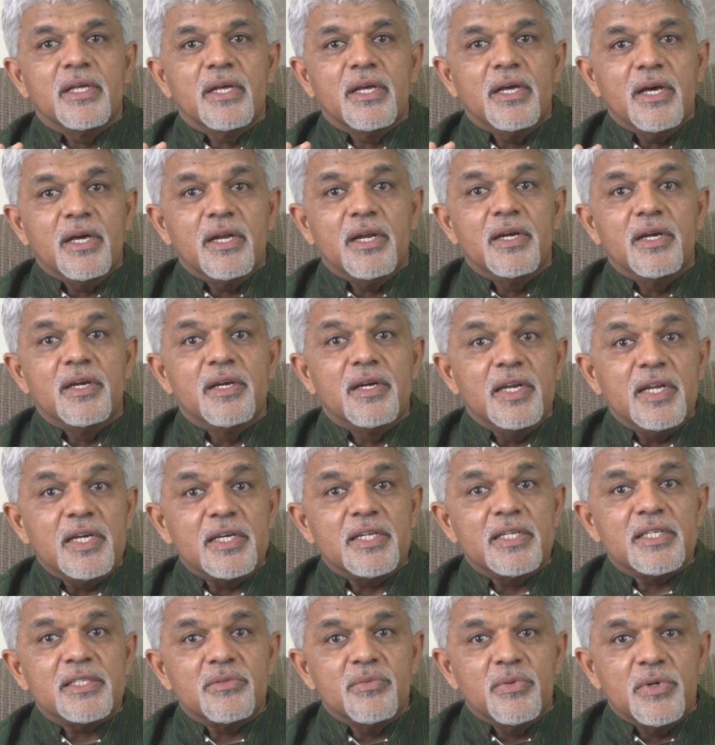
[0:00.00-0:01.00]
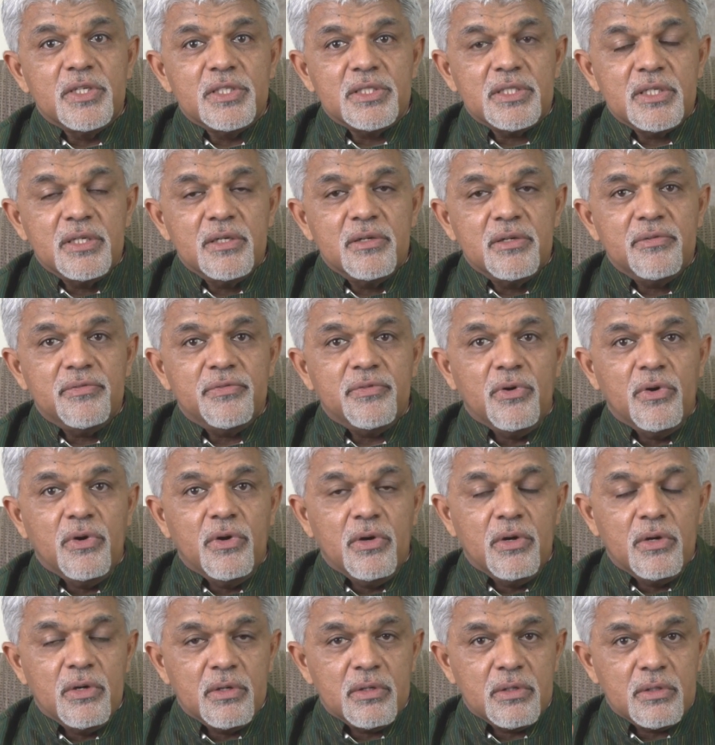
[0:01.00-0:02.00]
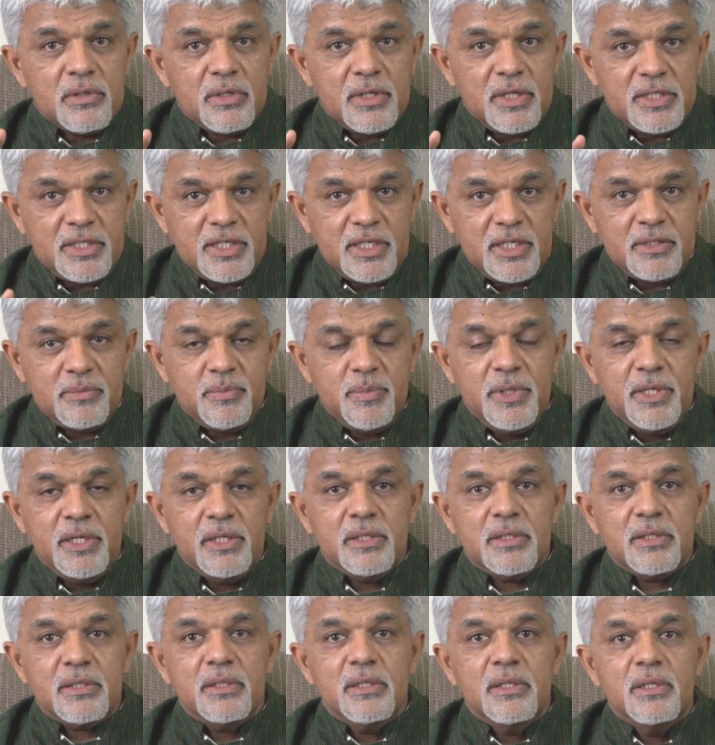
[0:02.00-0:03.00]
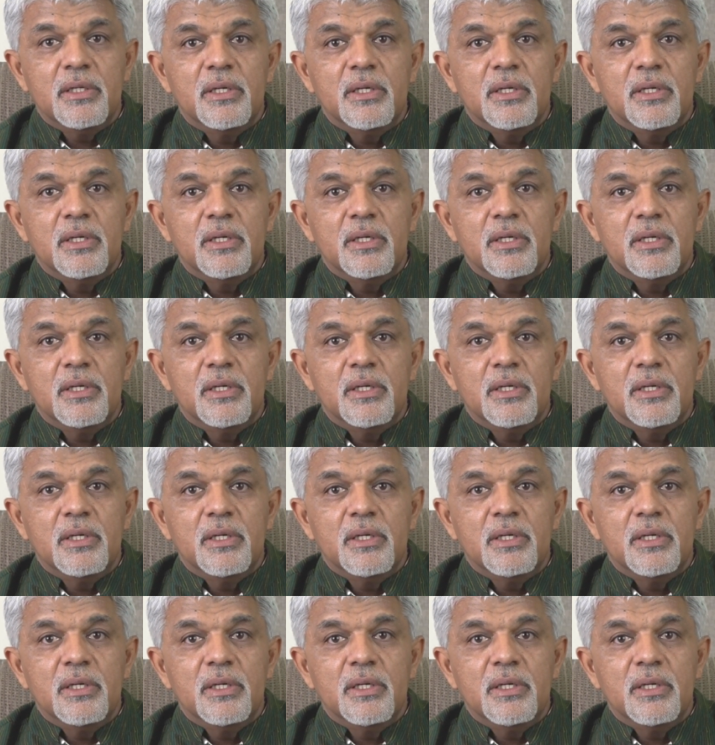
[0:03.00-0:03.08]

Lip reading: the current latest version for assessment.